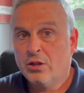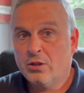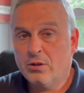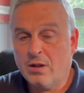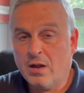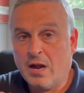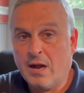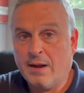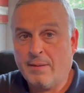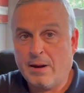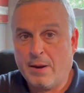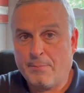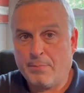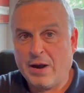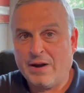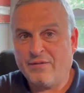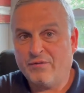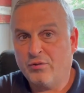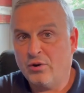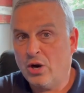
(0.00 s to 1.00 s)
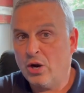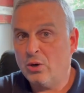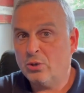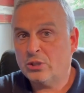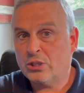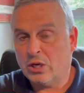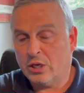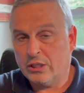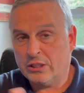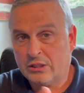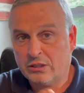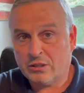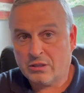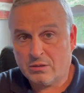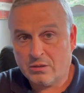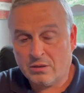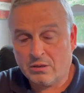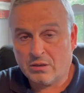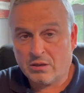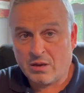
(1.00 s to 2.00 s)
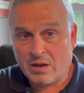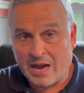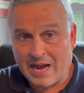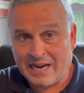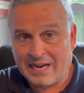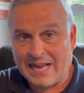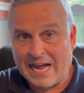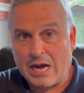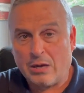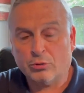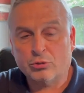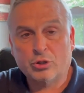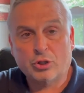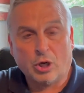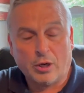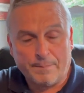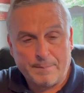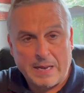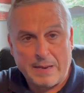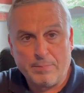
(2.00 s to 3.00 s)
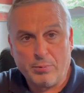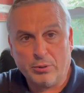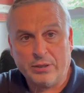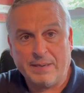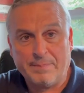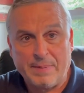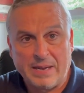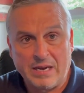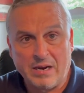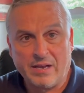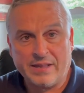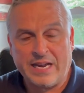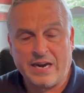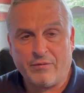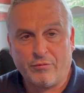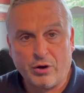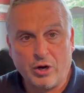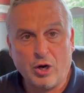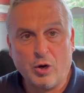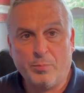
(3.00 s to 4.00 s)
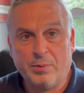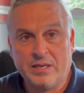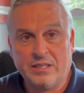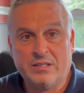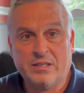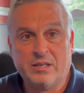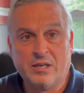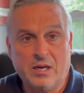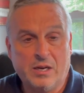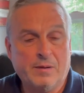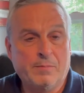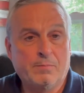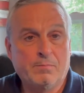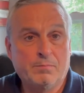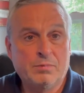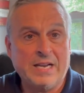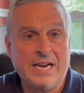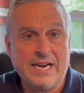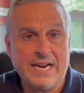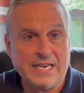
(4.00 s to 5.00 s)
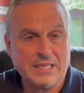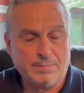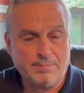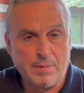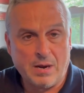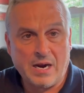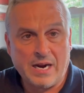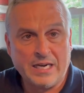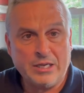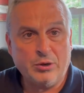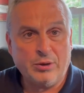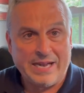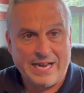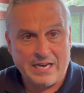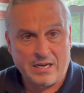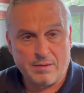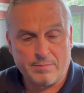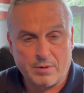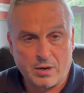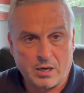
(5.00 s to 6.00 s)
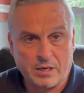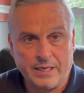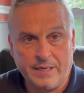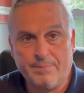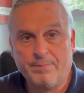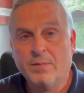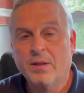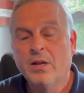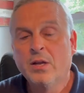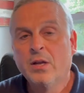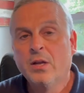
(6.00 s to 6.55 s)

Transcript: gonna not allow certain people to be on that road because they're gonna say, it's mine, you can't come on it.